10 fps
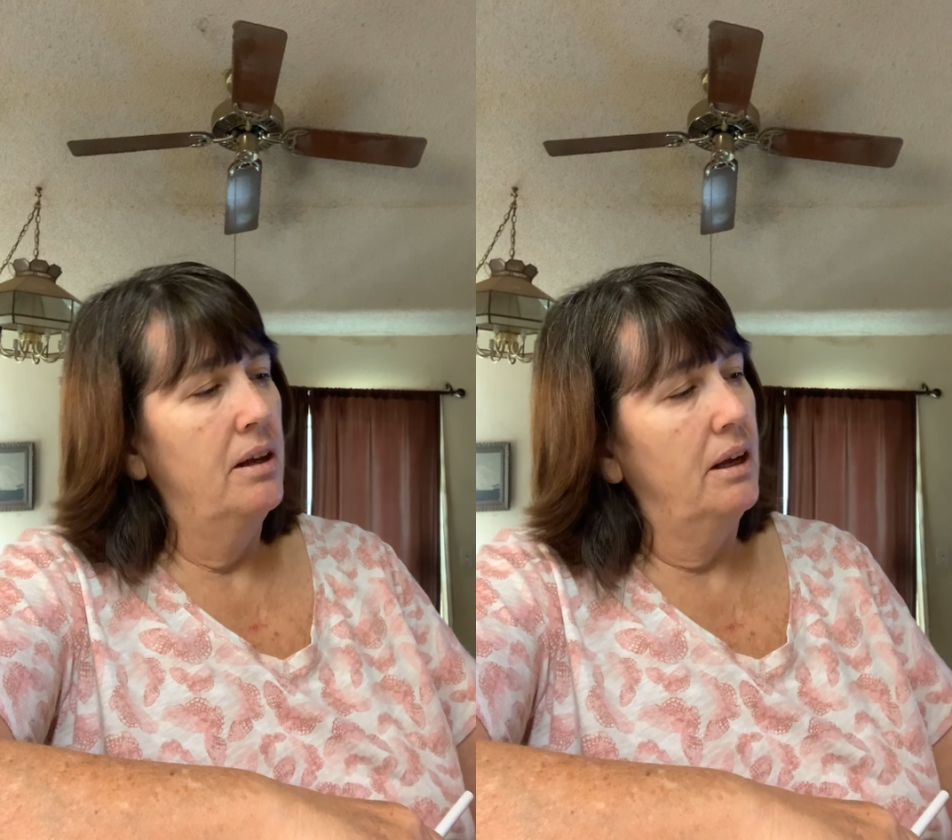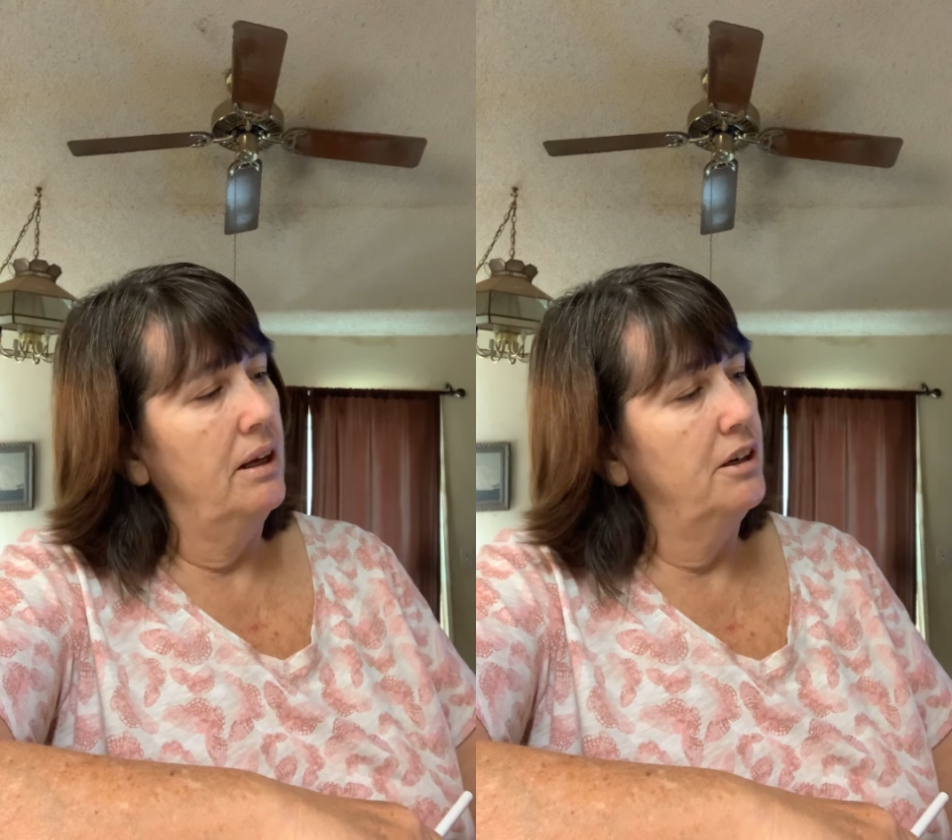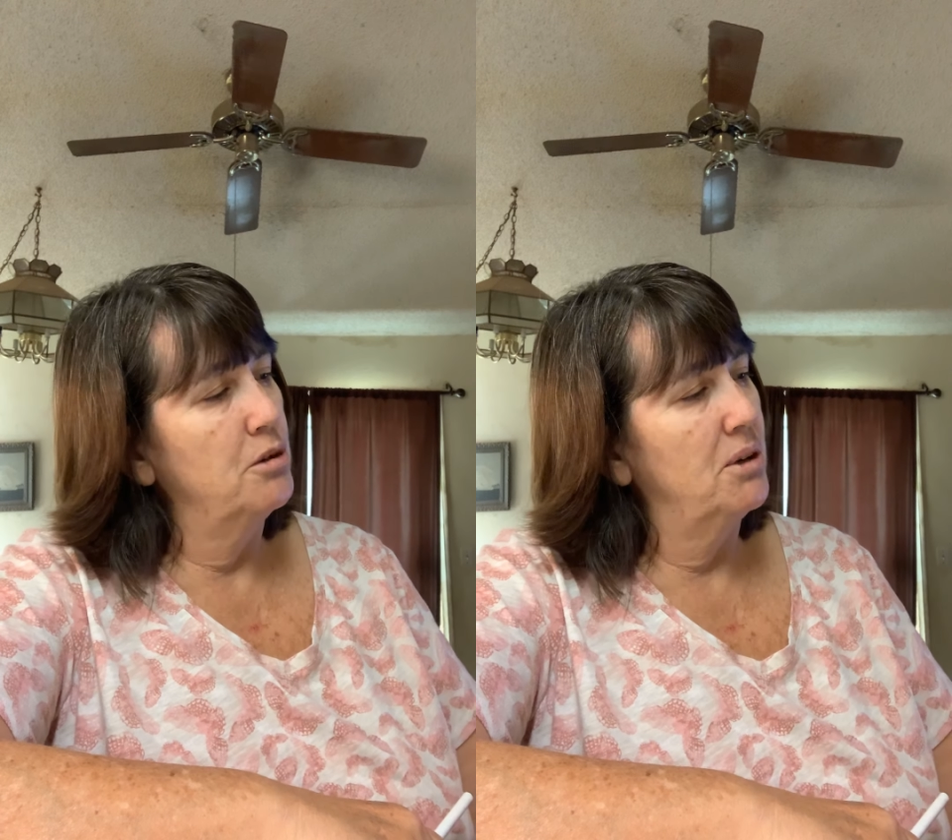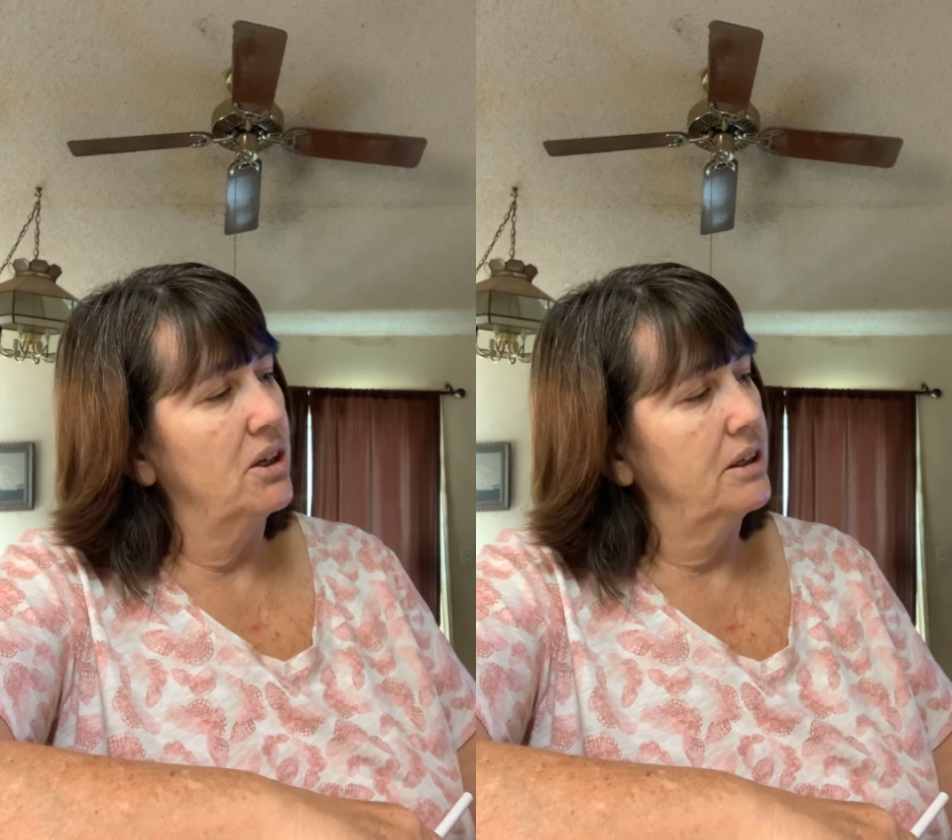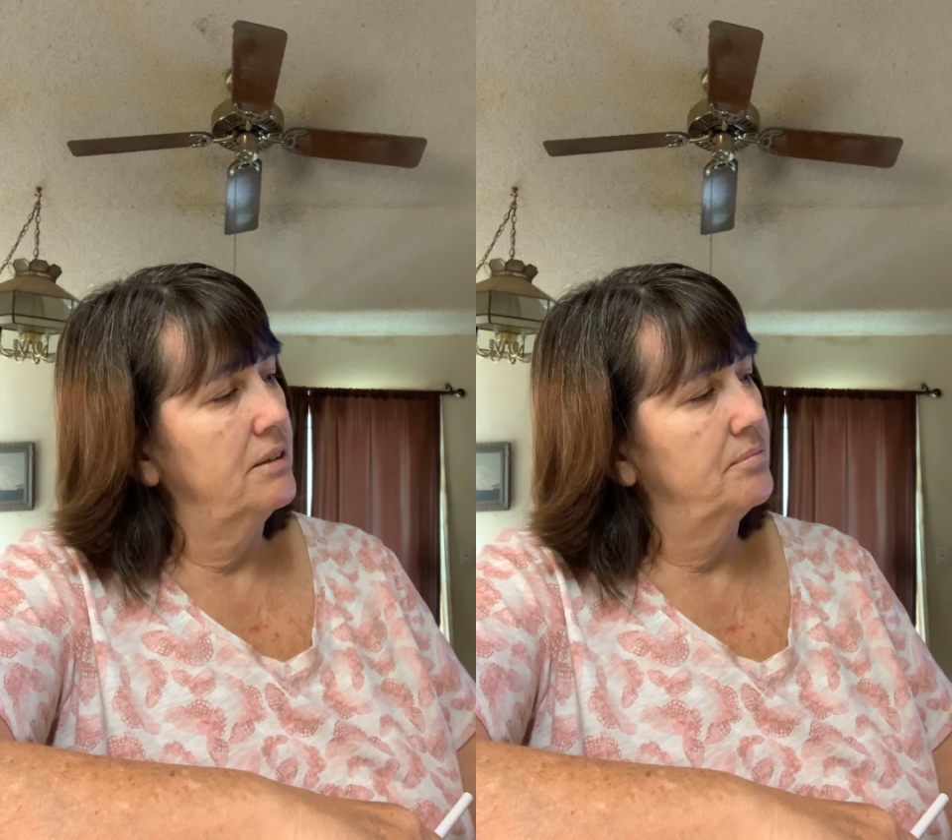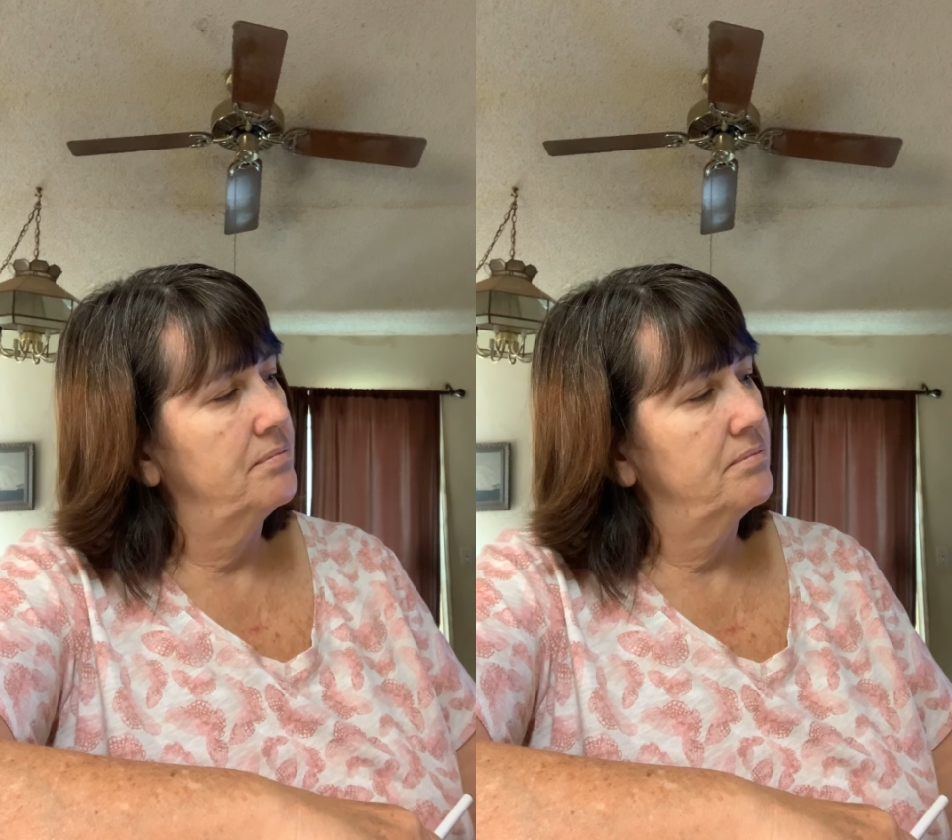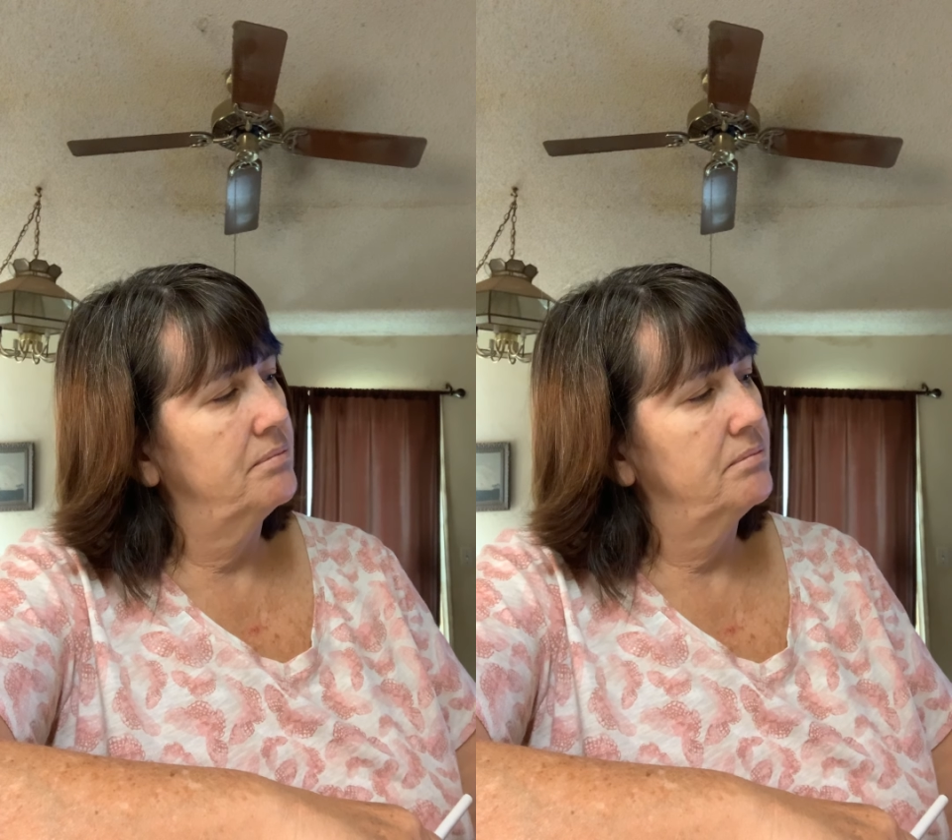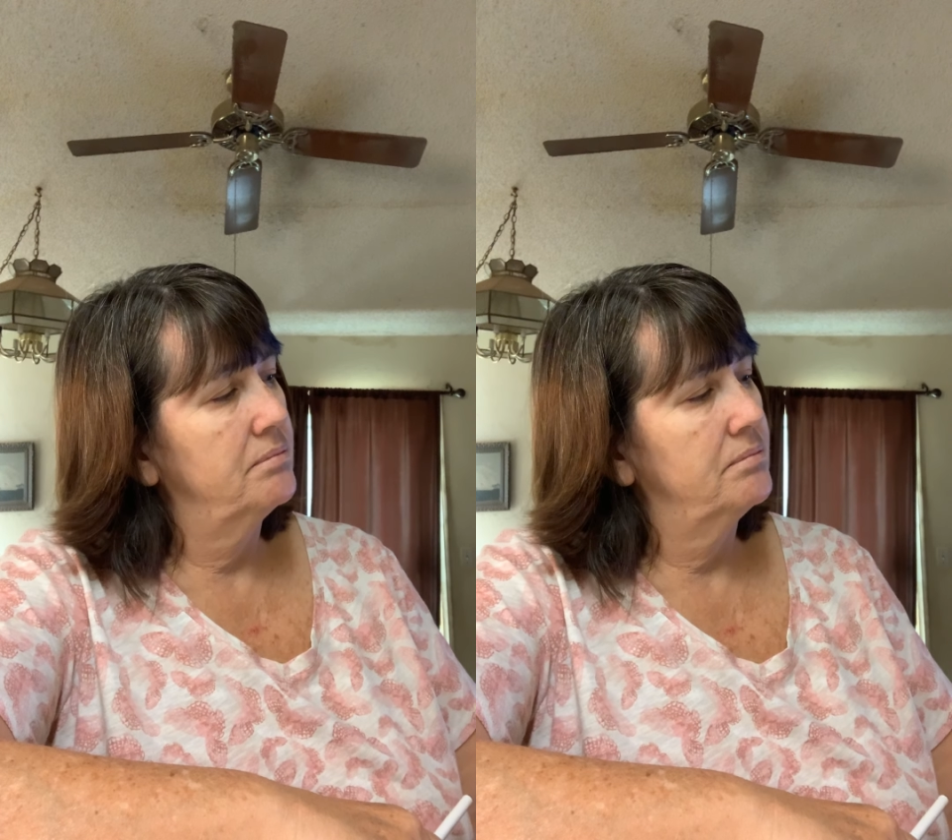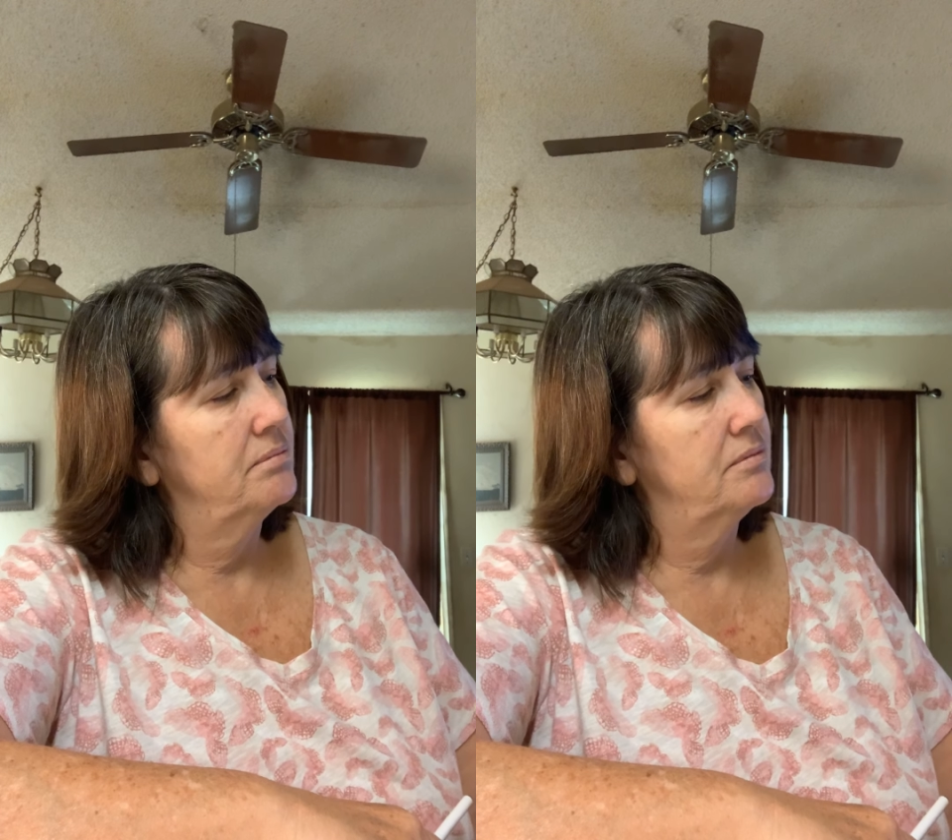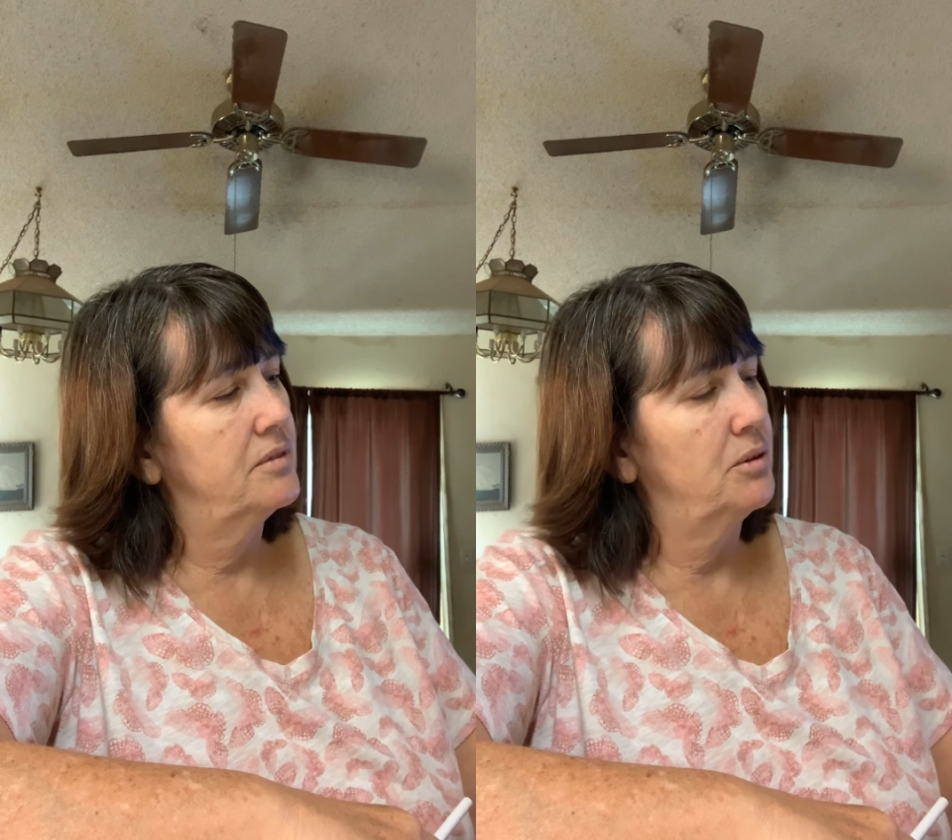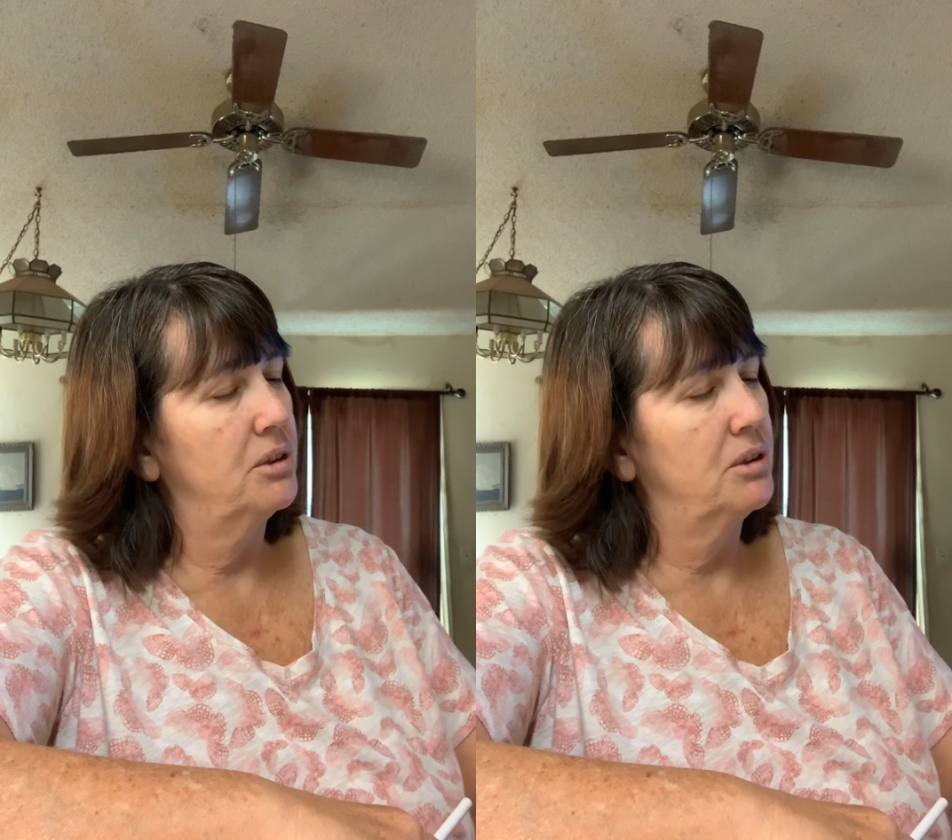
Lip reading: in your book. So